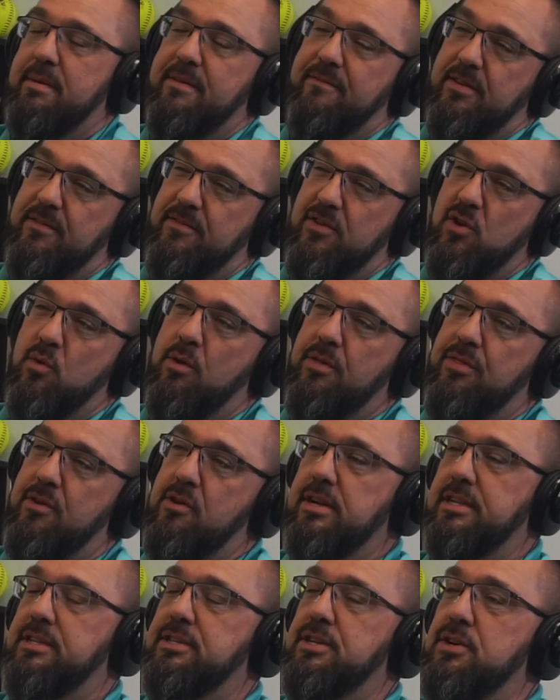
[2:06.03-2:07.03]
I mean, if you were
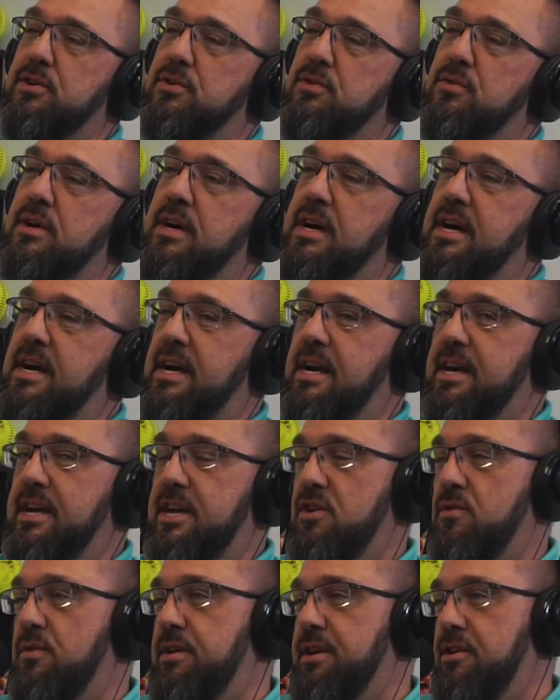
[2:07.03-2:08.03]
32,
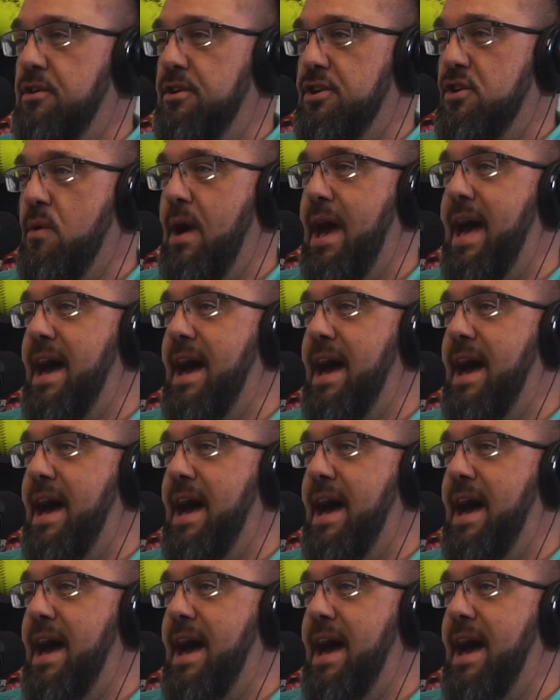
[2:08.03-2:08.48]
you